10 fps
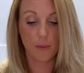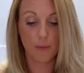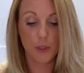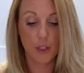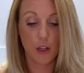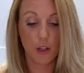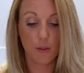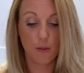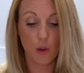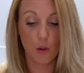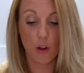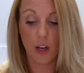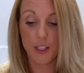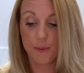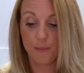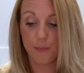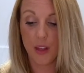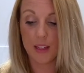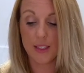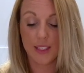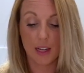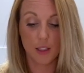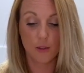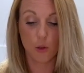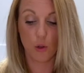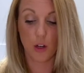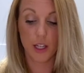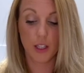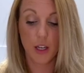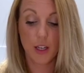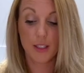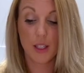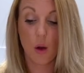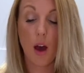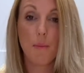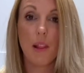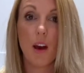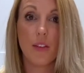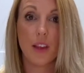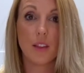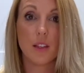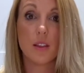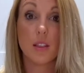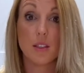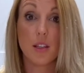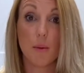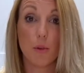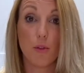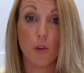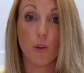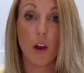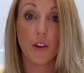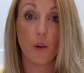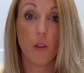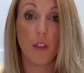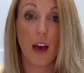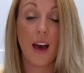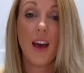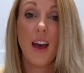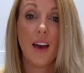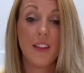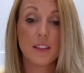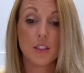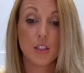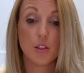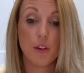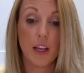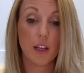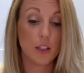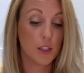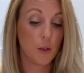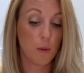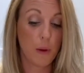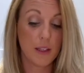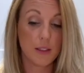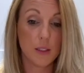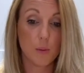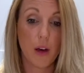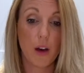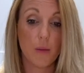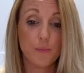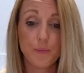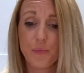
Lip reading: sodium fluoride and stannous fluoride. So I'm loving the double fluoride on that. And that's just a regular toothpaste as well.